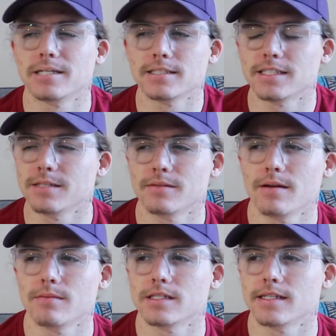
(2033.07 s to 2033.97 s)
but at the same
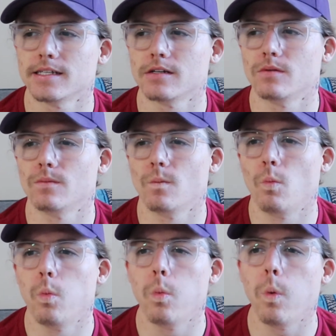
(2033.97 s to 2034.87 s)
time, it's like,
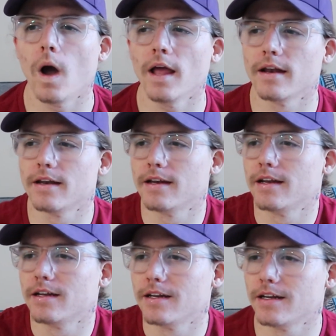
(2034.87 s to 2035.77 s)
what
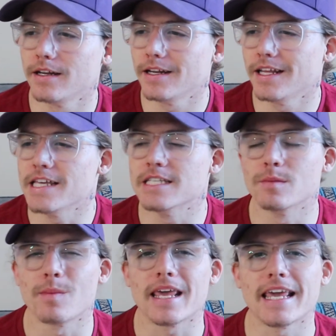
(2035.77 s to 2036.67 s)

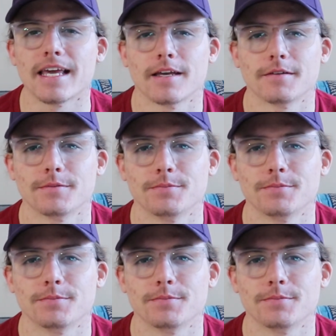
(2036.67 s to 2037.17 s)
is me?